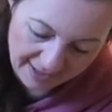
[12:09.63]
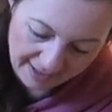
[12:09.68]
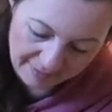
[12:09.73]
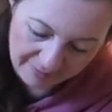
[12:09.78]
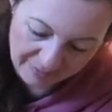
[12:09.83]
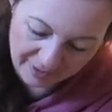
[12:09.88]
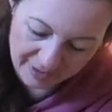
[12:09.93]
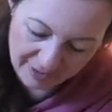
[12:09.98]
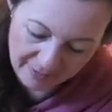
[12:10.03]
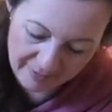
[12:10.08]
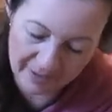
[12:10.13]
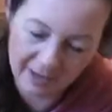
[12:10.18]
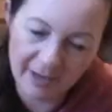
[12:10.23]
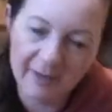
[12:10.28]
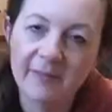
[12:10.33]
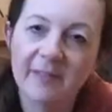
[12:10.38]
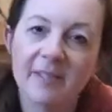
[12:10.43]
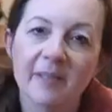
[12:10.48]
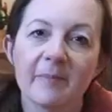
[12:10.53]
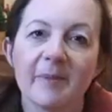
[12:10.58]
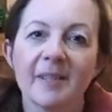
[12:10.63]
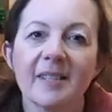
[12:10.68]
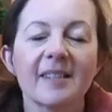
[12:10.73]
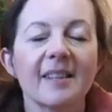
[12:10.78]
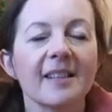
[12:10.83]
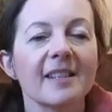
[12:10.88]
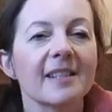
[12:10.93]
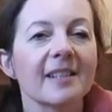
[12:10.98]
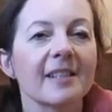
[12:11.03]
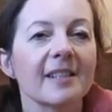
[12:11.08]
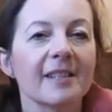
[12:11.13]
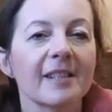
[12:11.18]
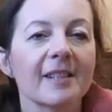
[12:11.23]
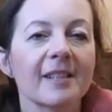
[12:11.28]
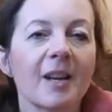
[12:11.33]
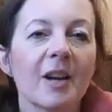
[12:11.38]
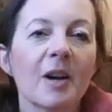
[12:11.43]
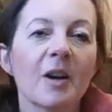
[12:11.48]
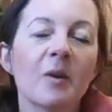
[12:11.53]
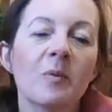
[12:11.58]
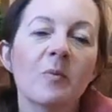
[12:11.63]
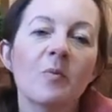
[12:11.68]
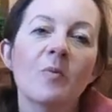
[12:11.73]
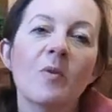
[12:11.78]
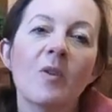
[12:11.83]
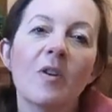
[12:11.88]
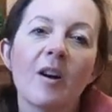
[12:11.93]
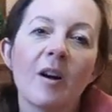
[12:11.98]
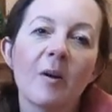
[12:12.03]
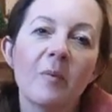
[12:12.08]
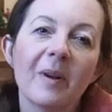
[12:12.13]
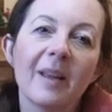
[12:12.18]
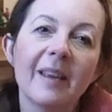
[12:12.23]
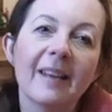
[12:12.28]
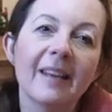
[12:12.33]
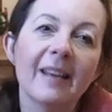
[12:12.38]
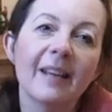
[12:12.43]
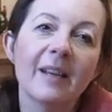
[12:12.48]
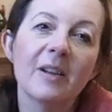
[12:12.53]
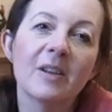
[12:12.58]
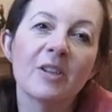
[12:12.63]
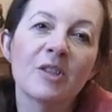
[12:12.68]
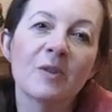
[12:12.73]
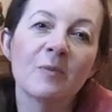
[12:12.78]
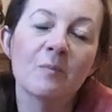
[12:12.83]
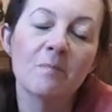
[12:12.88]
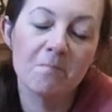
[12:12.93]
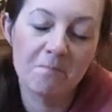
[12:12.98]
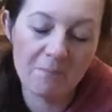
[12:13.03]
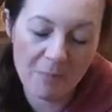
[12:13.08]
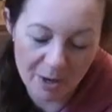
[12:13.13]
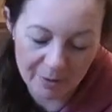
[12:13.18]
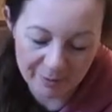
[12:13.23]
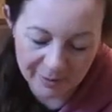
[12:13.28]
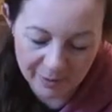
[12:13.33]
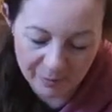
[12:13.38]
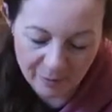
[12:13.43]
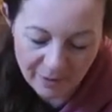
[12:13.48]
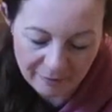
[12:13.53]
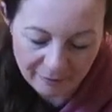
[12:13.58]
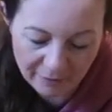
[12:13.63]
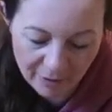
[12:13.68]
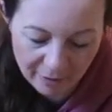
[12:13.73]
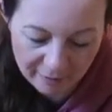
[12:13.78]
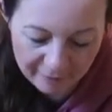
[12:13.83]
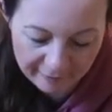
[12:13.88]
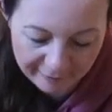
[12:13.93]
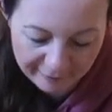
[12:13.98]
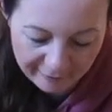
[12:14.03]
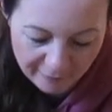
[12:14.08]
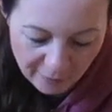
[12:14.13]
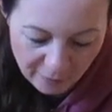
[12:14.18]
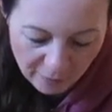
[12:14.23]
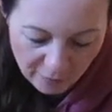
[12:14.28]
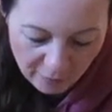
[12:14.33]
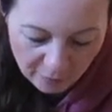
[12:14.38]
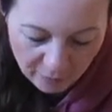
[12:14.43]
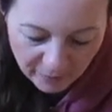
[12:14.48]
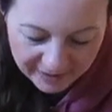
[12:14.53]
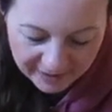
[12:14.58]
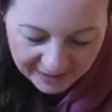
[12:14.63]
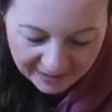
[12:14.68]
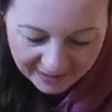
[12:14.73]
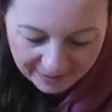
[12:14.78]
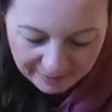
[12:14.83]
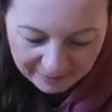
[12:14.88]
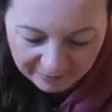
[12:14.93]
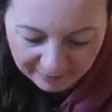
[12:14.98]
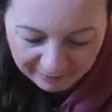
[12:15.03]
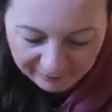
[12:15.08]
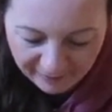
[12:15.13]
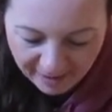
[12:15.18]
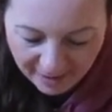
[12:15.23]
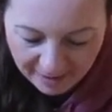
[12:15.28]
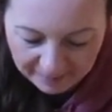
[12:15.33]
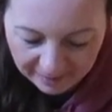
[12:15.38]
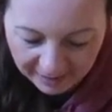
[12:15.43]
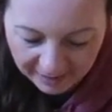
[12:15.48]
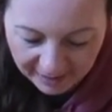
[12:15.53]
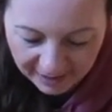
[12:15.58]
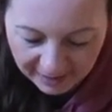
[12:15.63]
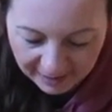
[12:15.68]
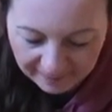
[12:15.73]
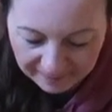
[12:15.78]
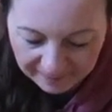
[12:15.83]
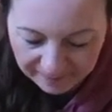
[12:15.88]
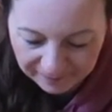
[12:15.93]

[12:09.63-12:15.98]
And we're going over to my sister's. What are we most well known for within our family?